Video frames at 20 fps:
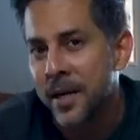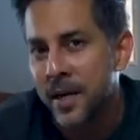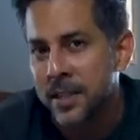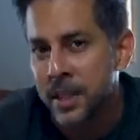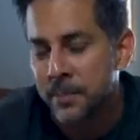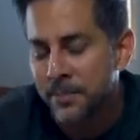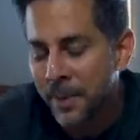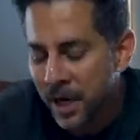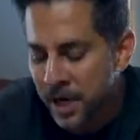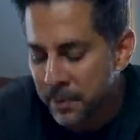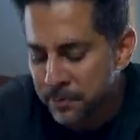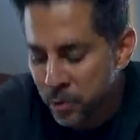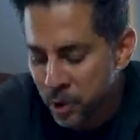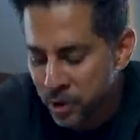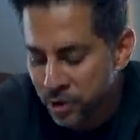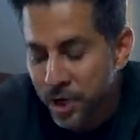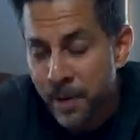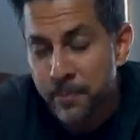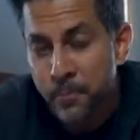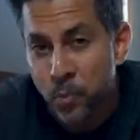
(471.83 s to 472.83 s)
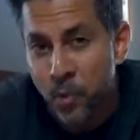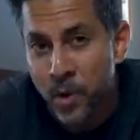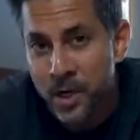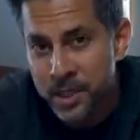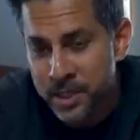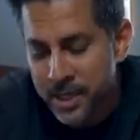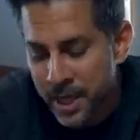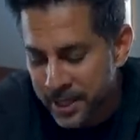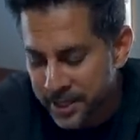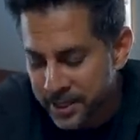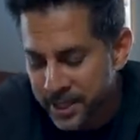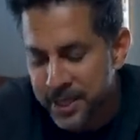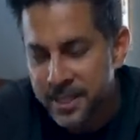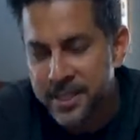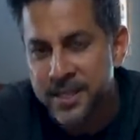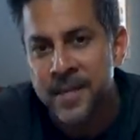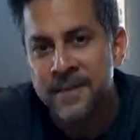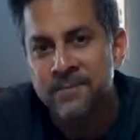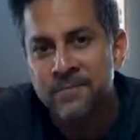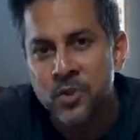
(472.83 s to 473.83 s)
A Tabata push-up works like
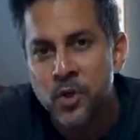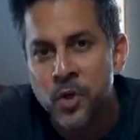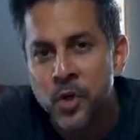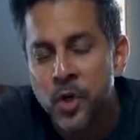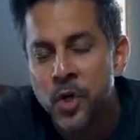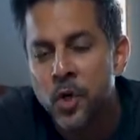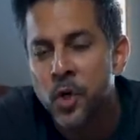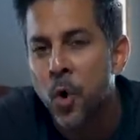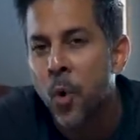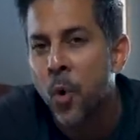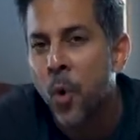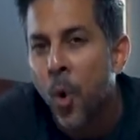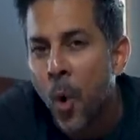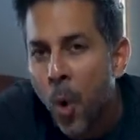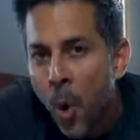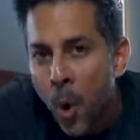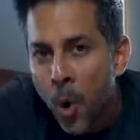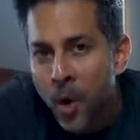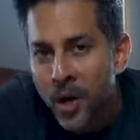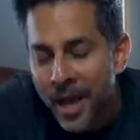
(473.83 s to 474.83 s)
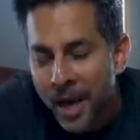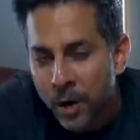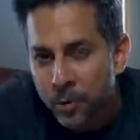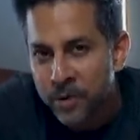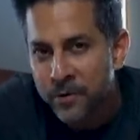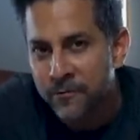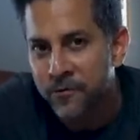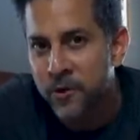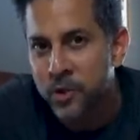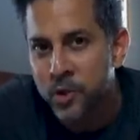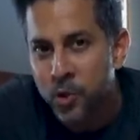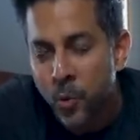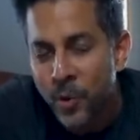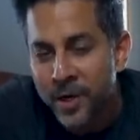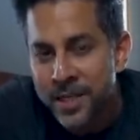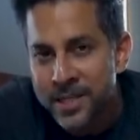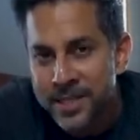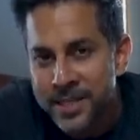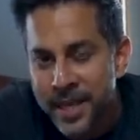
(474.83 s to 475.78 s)
this. You're gonna go all out for 20